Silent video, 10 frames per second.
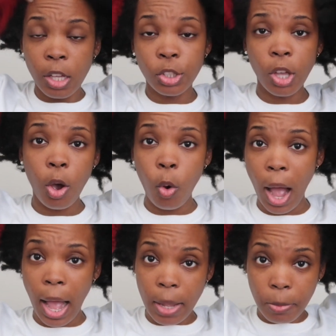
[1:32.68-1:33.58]
So
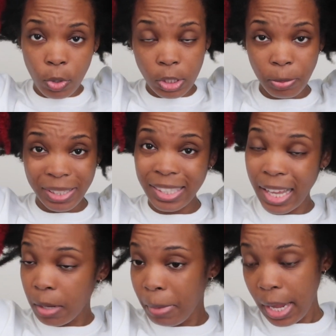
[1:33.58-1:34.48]
I'm going to be
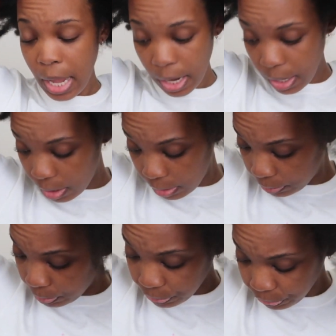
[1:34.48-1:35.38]
setting my
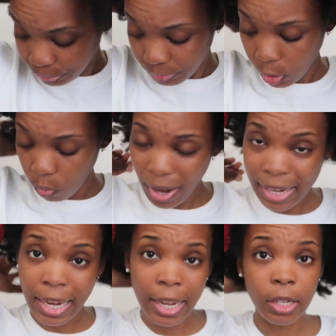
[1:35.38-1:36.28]
hair
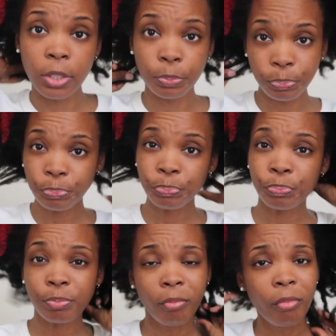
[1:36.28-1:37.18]
right now
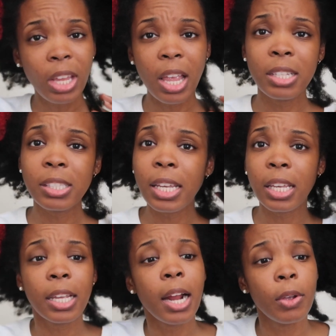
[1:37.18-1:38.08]
and
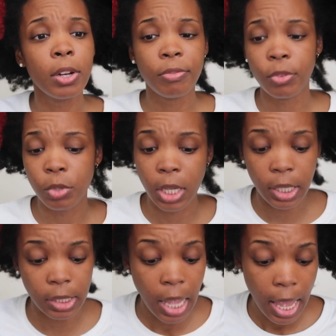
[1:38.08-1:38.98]
taking it out in a few
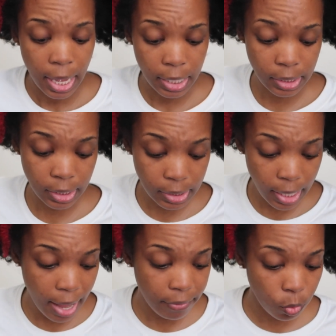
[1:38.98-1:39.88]
days. And since
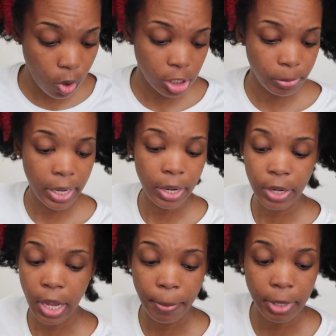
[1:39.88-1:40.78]
I haven't washed my hair
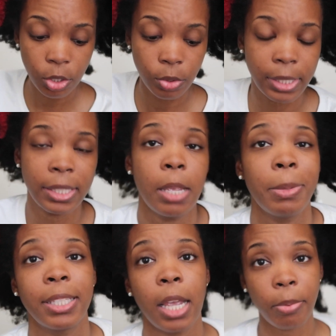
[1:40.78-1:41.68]
yet, I'm going to use the same
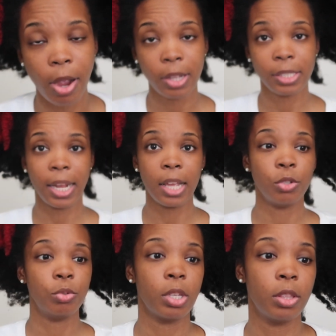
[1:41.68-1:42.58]
exact products that I
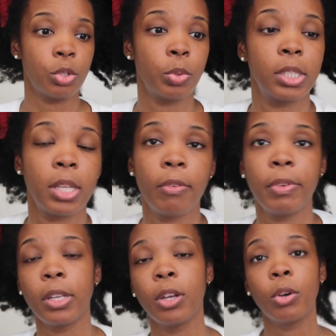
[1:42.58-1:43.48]
used in the twist out
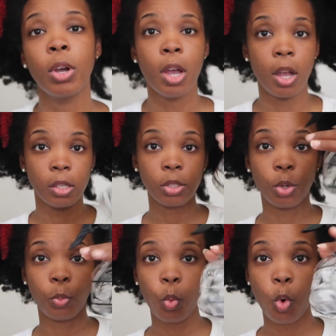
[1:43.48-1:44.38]
video.
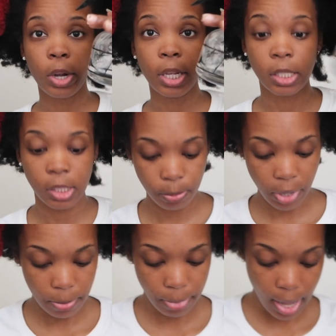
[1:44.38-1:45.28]
Some water in a
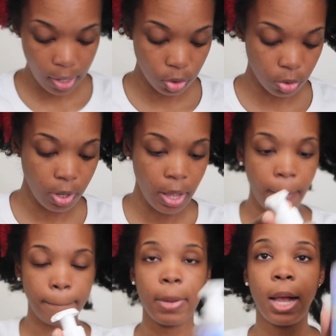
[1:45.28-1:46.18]
spray bottle,
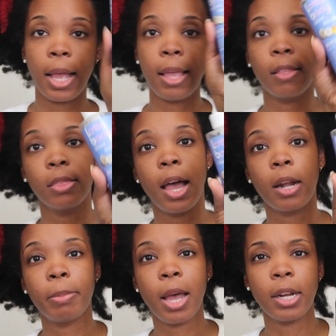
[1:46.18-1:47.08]
my
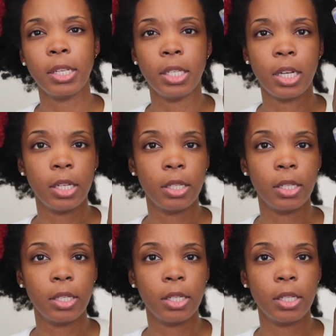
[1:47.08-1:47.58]
Lotta Body